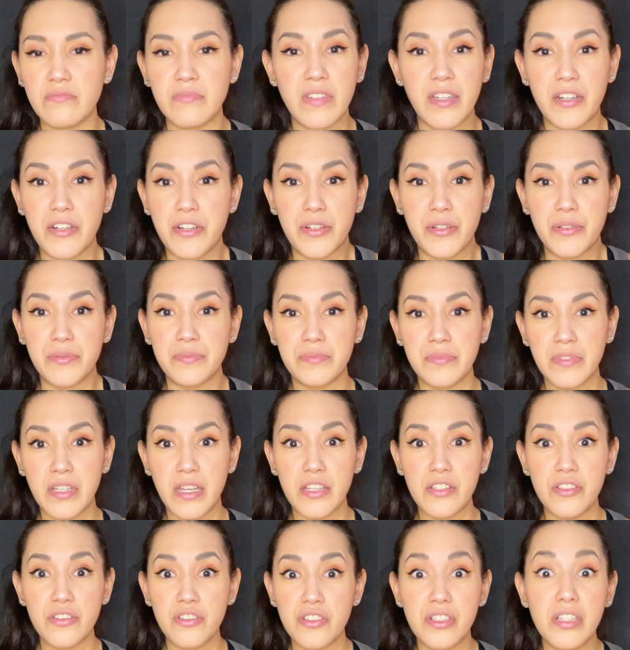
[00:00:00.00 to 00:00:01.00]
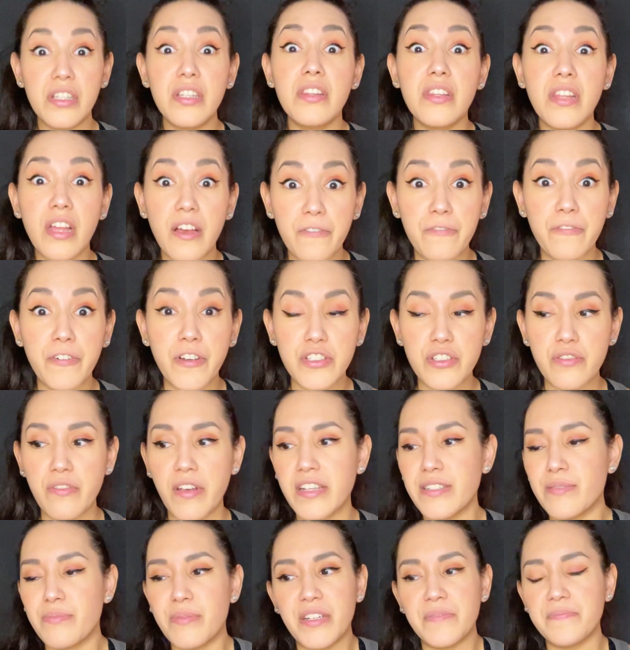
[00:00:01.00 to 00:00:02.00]
I don't know. I usually love French
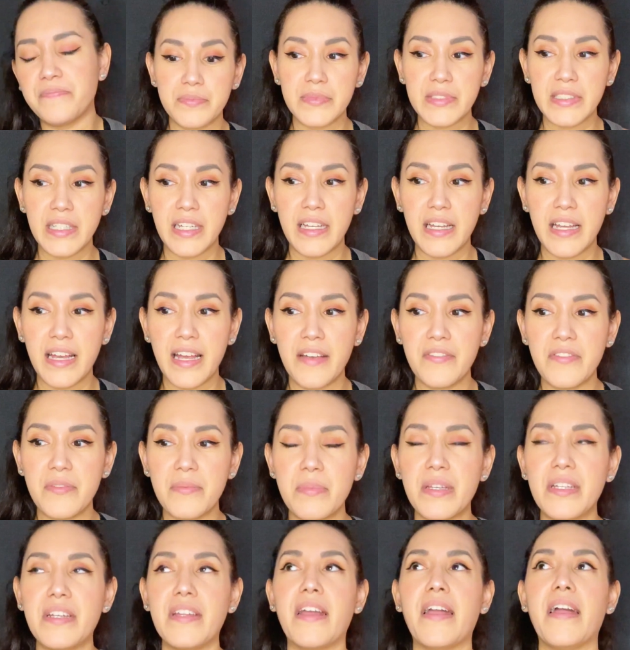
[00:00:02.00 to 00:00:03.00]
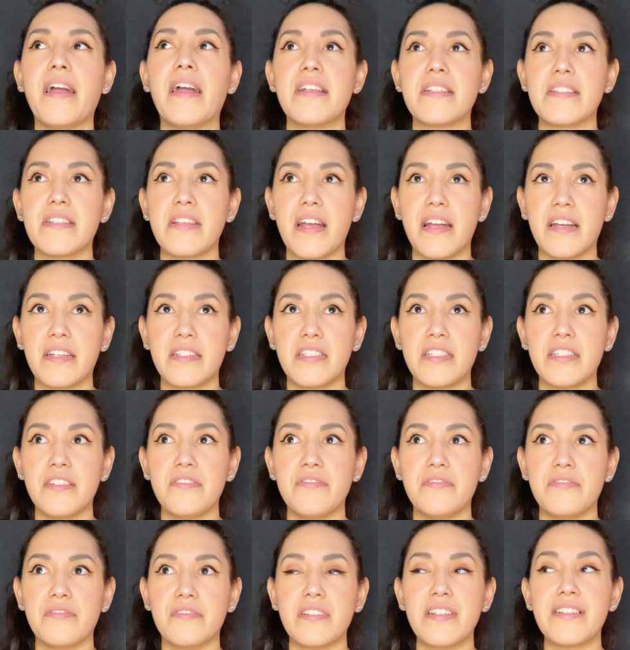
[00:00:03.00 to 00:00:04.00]
fries, but I haven't been as active
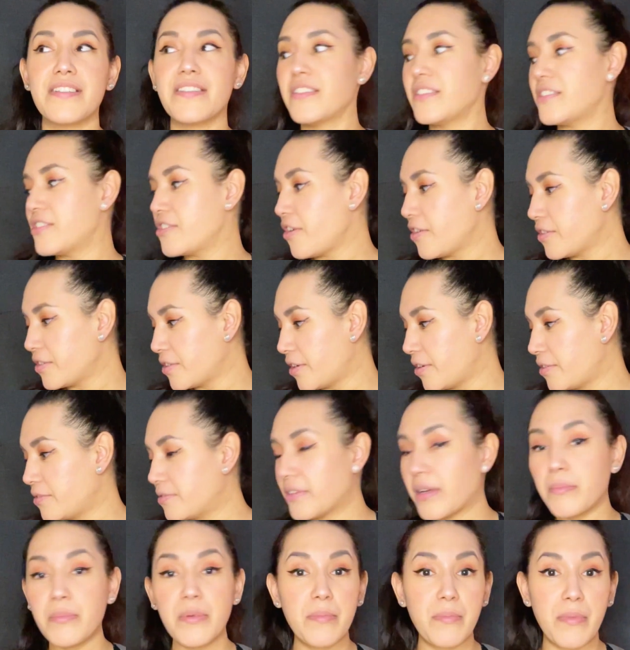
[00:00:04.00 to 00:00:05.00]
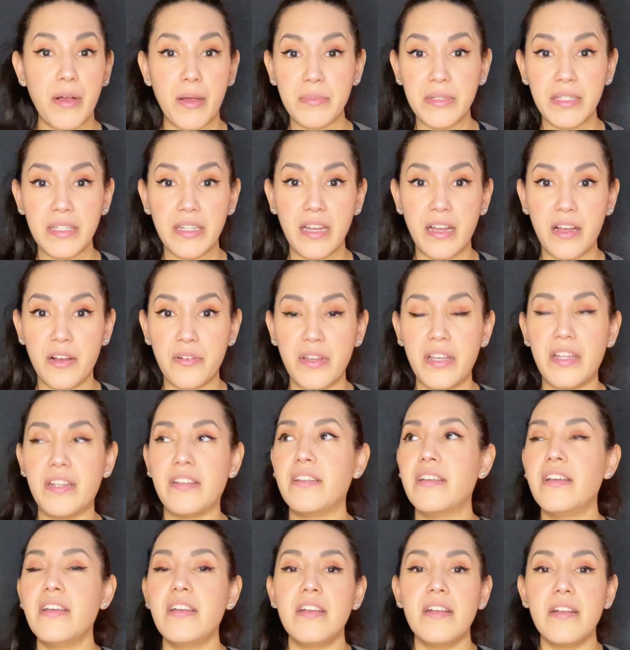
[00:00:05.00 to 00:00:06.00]
because, as y'all know, I'm a mama now and
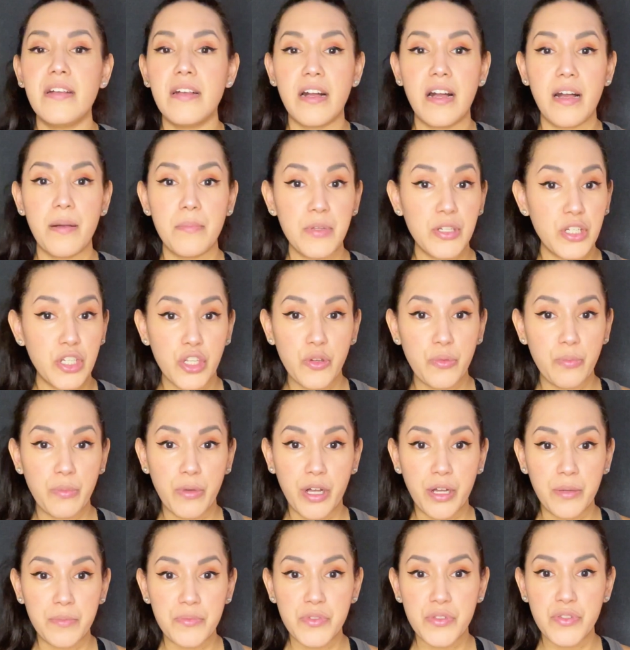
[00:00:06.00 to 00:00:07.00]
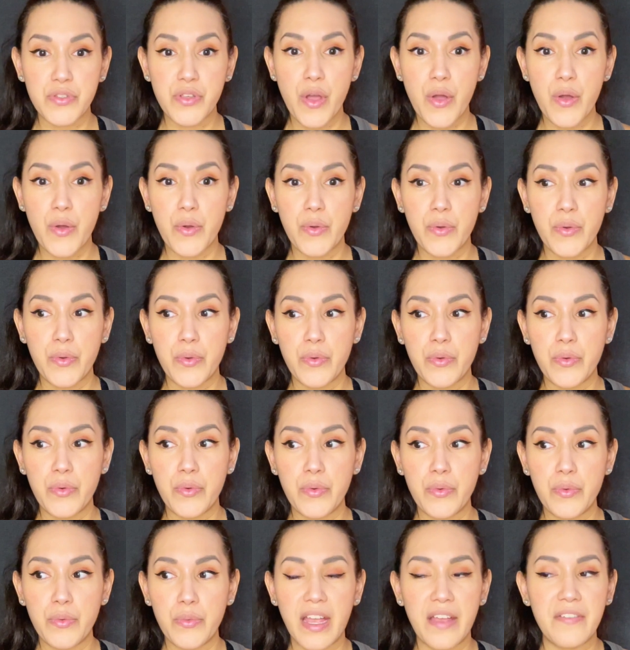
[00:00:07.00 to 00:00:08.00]
I'm a new mom.
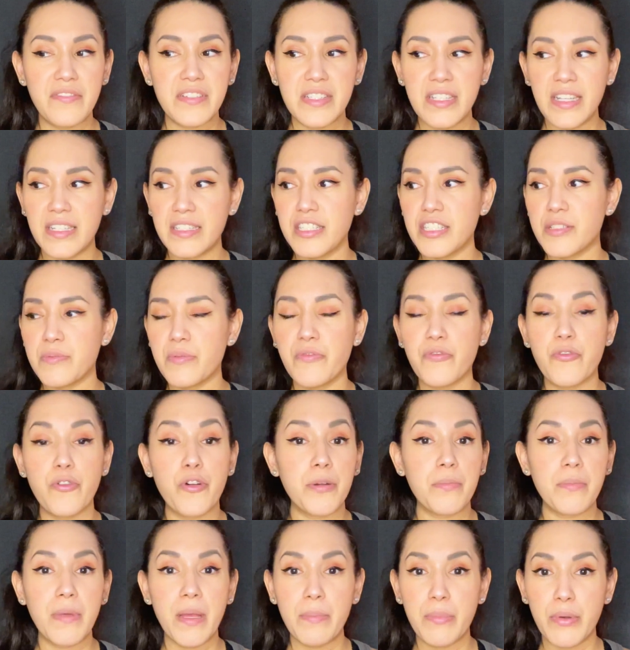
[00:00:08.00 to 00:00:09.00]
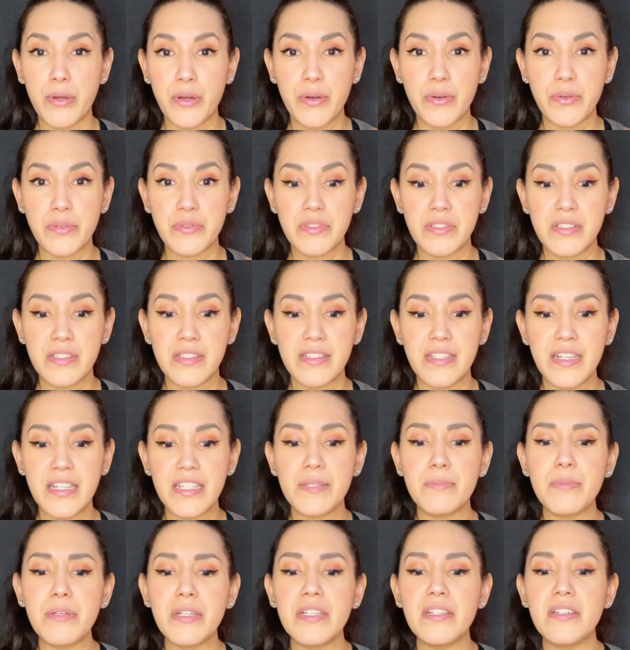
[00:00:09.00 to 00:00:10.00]
So I've said this before in my posts. It's
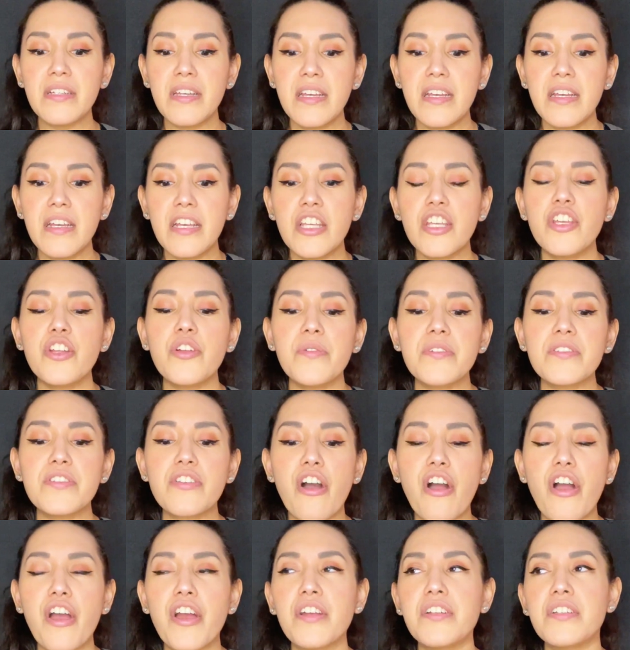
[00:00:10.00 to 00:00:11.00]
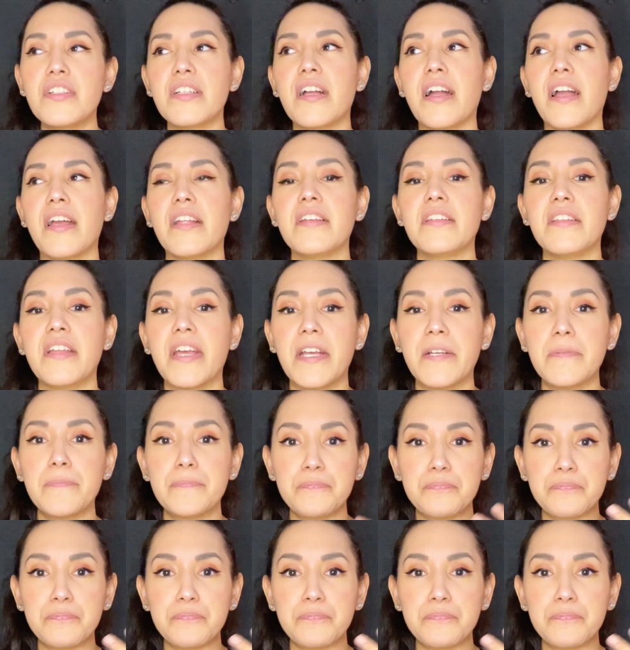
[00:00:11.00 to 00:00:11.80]
been, it's hard to kind of like